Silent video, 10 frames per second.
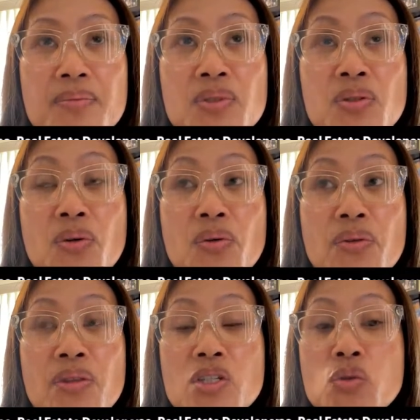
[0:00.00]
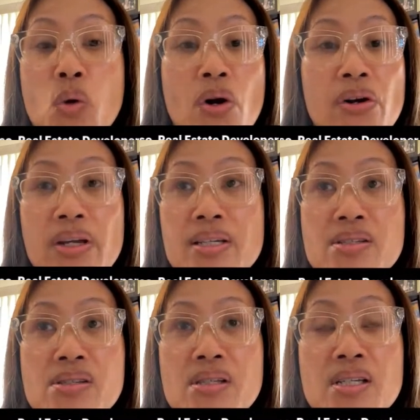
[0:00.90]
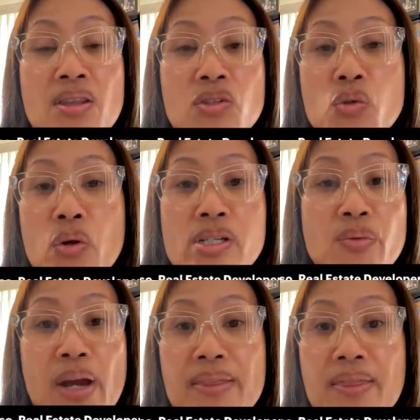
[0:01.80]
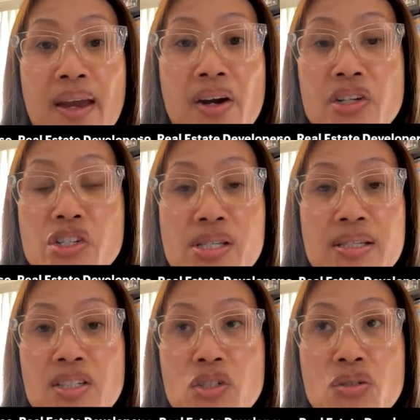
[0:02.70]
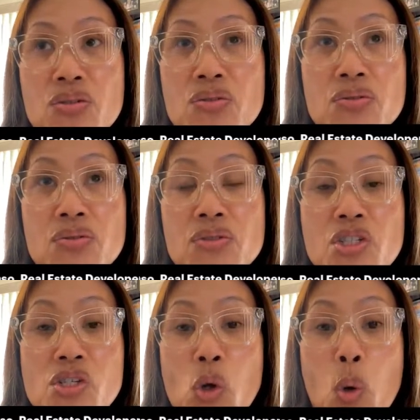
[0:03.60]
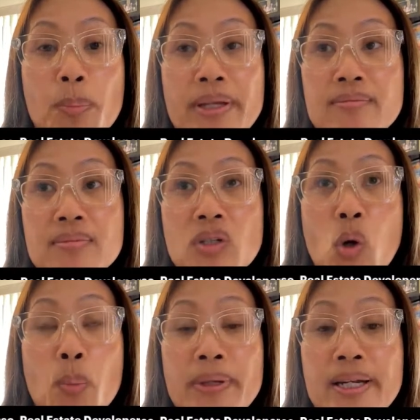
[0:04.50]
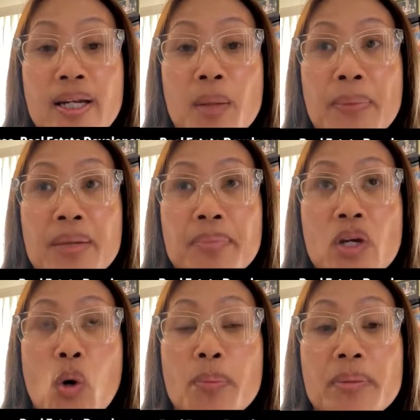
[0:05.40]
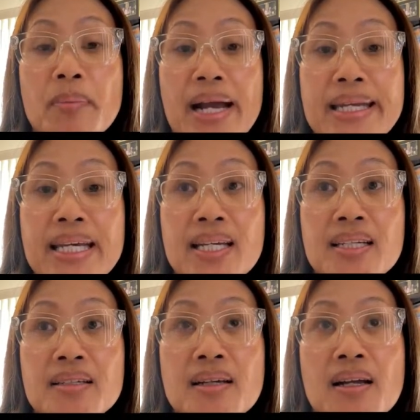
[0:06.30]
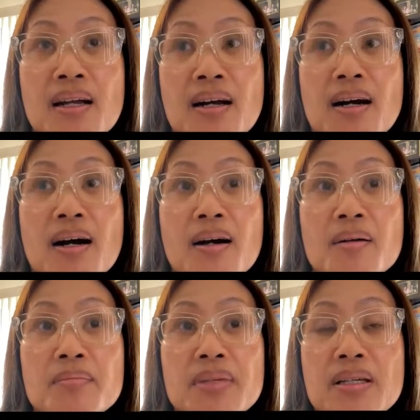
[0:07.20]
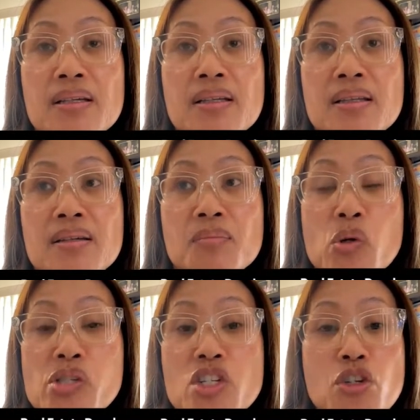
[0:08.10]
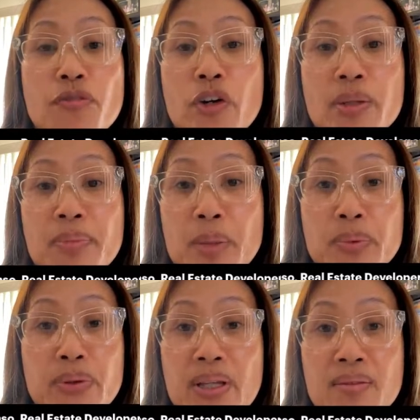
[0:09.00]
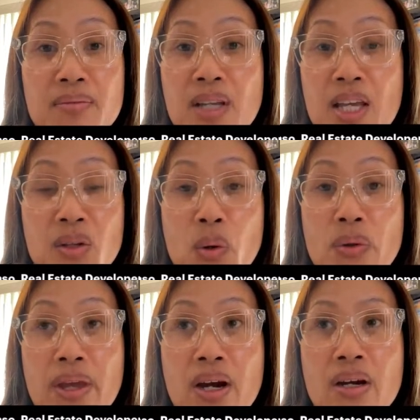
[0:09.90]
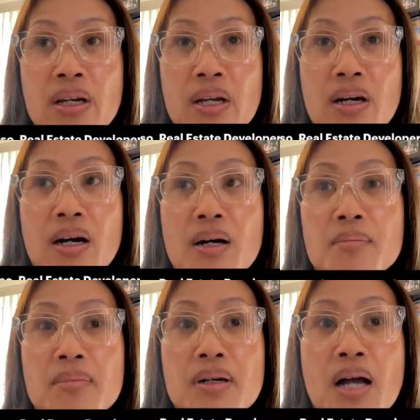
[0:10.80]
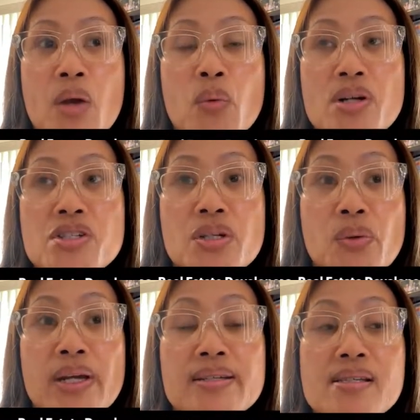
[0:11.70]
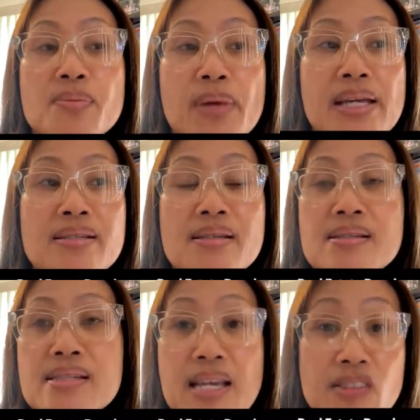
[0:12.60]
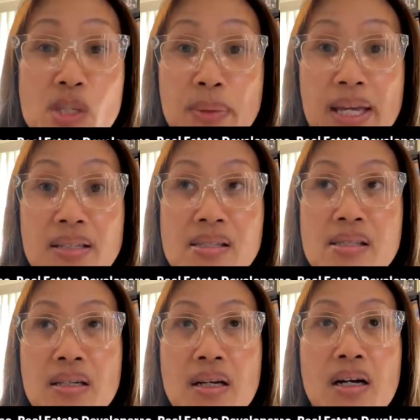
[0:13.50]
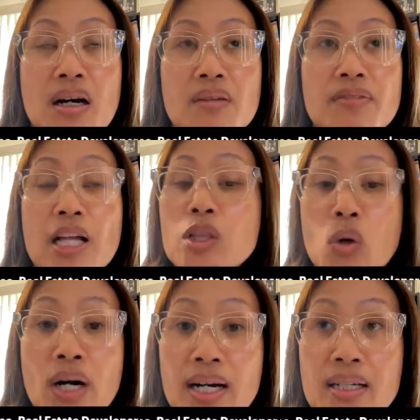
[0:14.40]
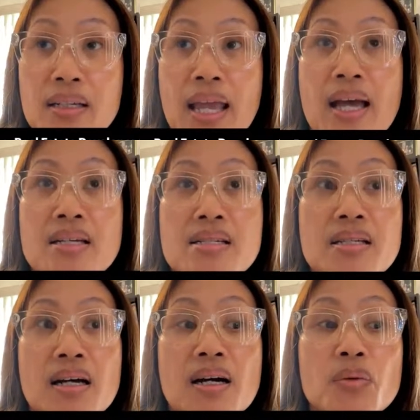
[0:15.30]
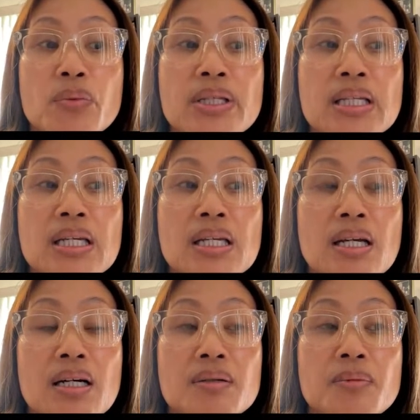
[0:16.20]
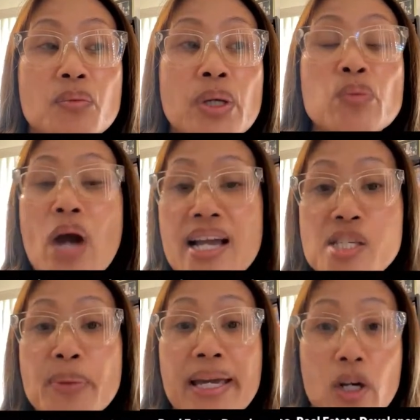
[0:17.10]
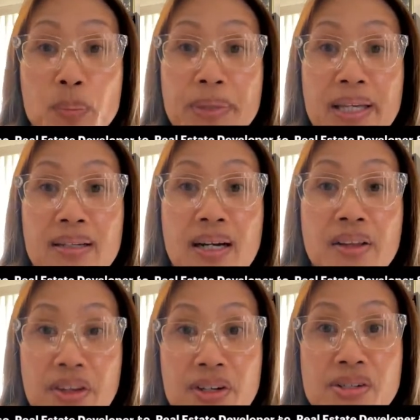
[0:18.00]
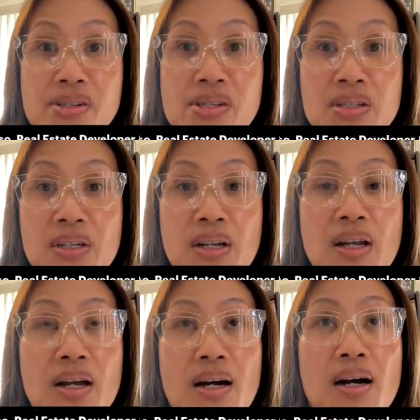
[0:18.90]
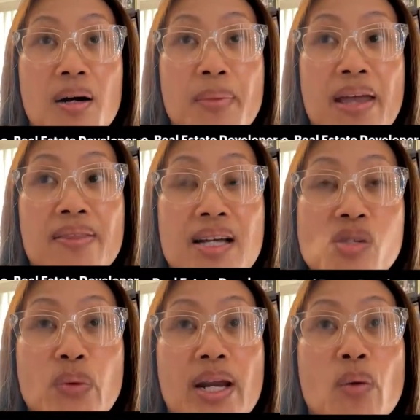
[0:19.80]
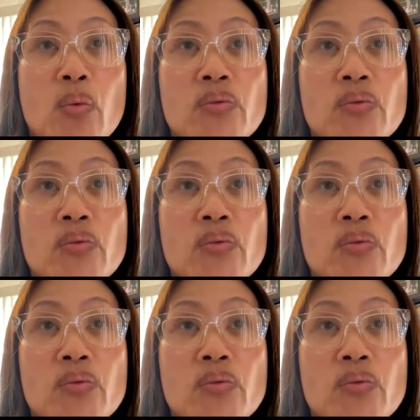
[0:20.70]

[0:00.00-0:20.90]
So the door is right there. You just need to just open it up and be open minded. The most introverted people can go there. I want to create a safe space of aloha, and really we rise by helping others. And that's what